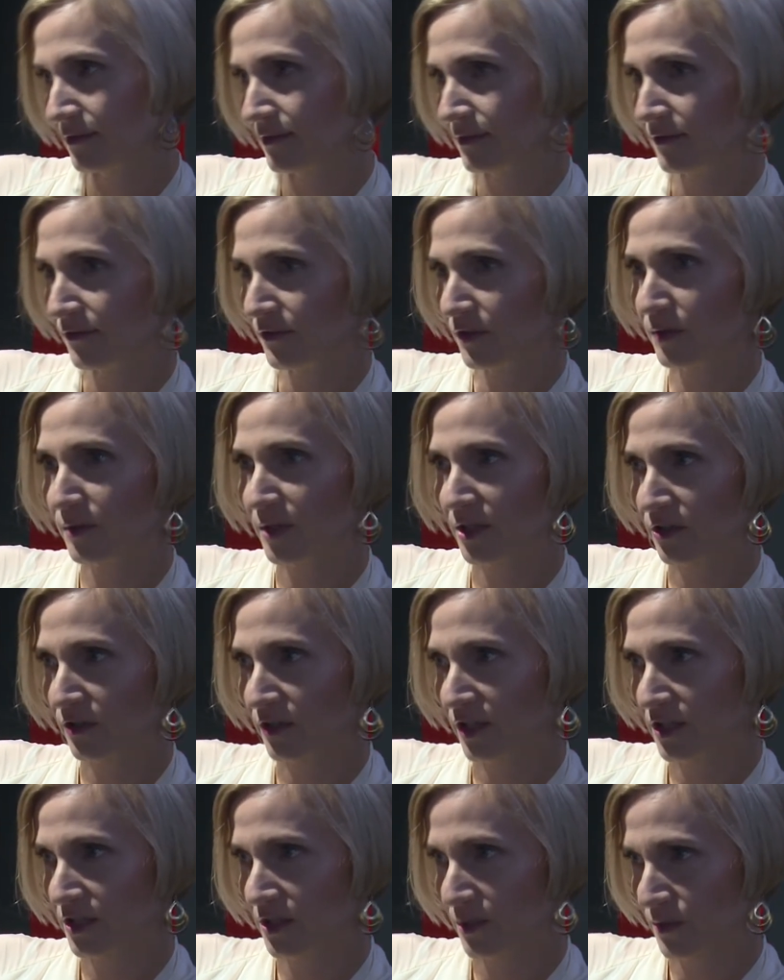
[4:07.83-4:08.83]
after the
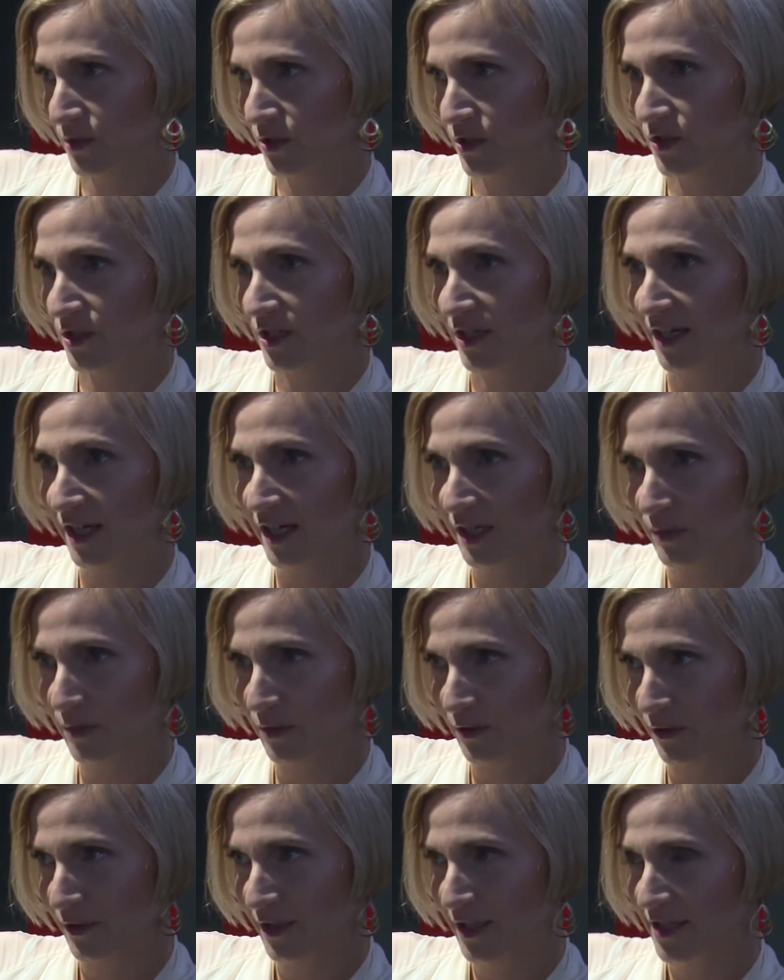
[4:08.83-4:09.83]
acquisition process
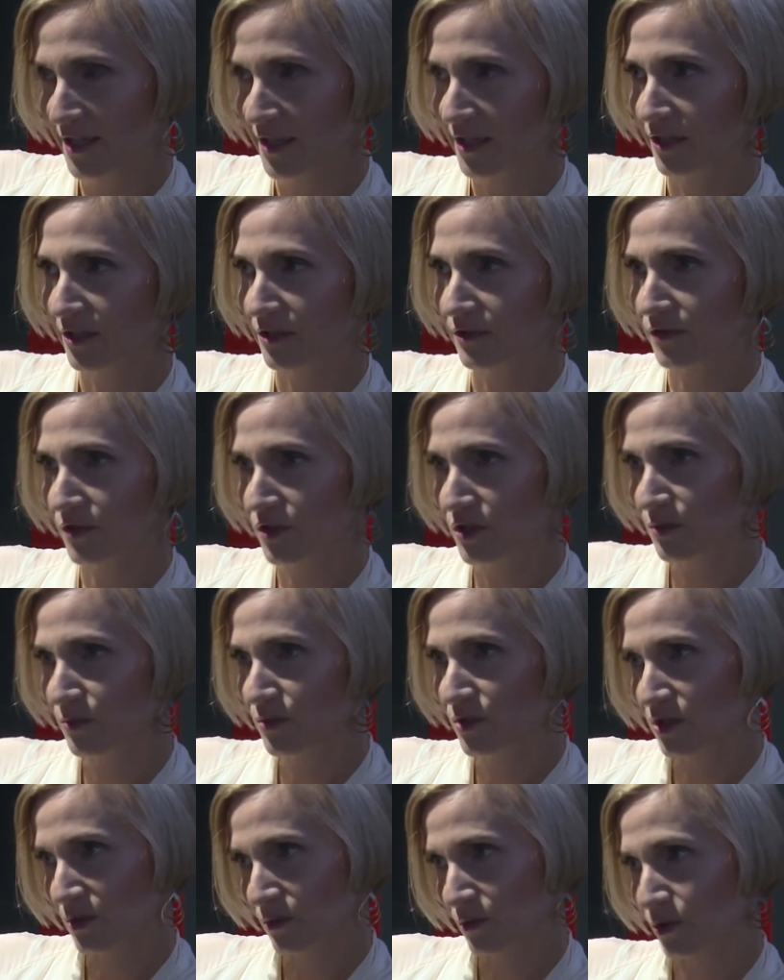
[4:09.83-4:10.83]
has been
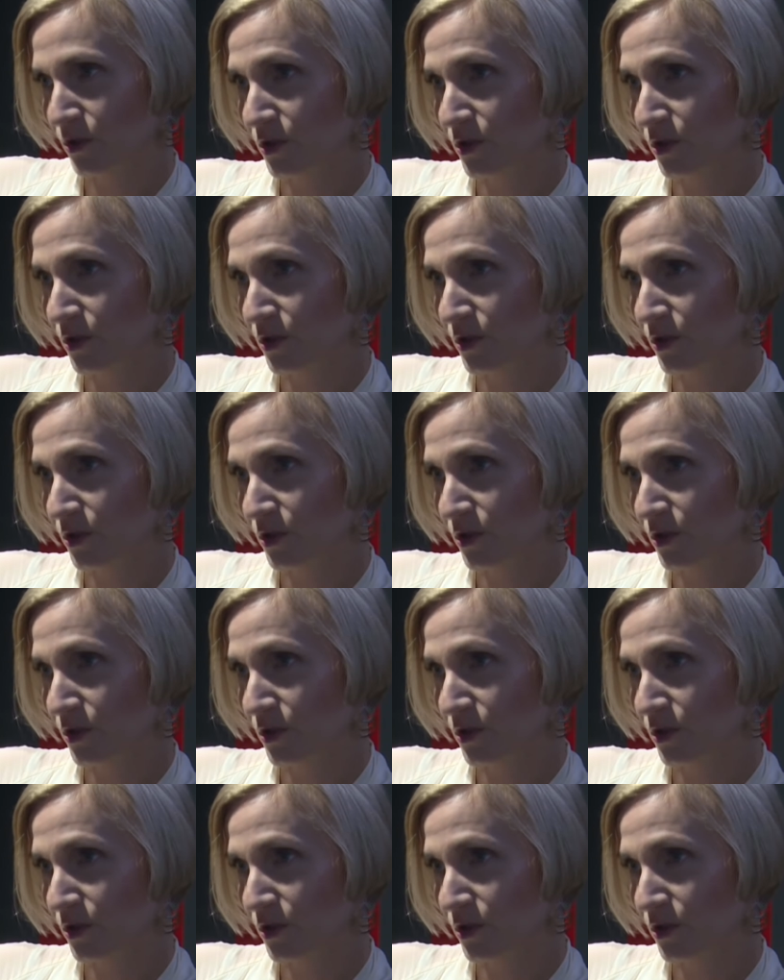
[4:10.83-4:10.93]
completed.